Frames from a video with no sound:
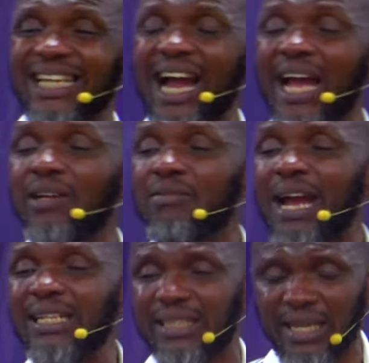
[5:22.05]

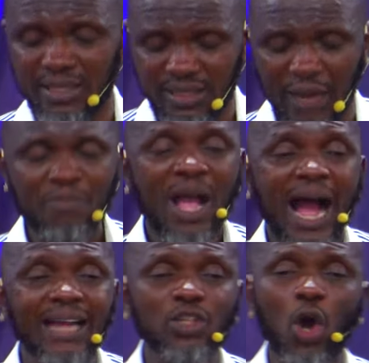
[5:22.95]
Handwritings
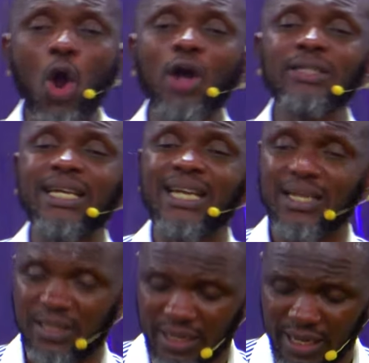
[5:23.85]
and
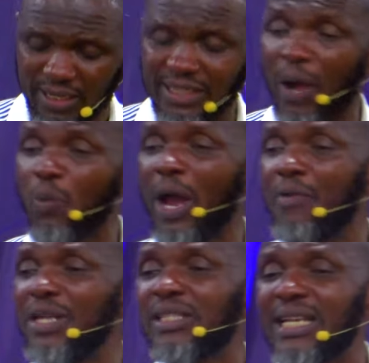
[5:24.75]
ordinances that were
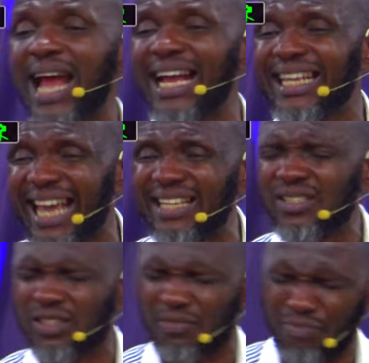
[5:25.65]
written
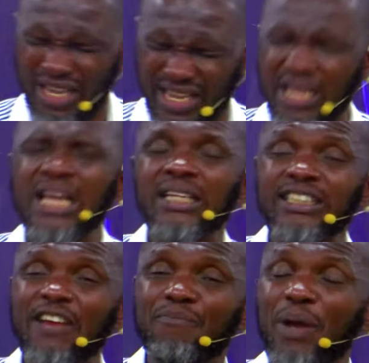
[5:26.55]
against me.
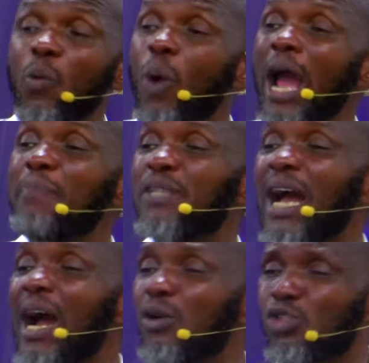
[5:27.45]
They've been wiped
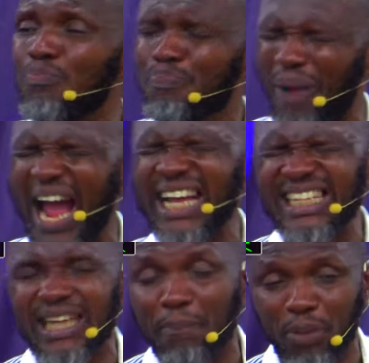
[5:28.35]
out
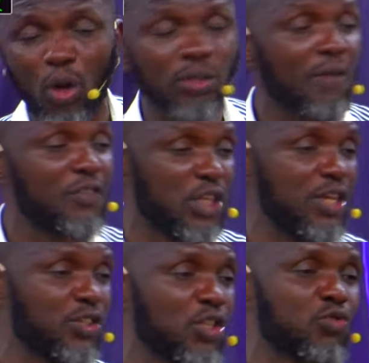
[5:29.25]
by the blood of
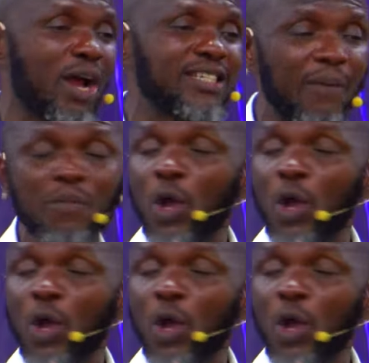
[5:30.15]
Jesus Christ.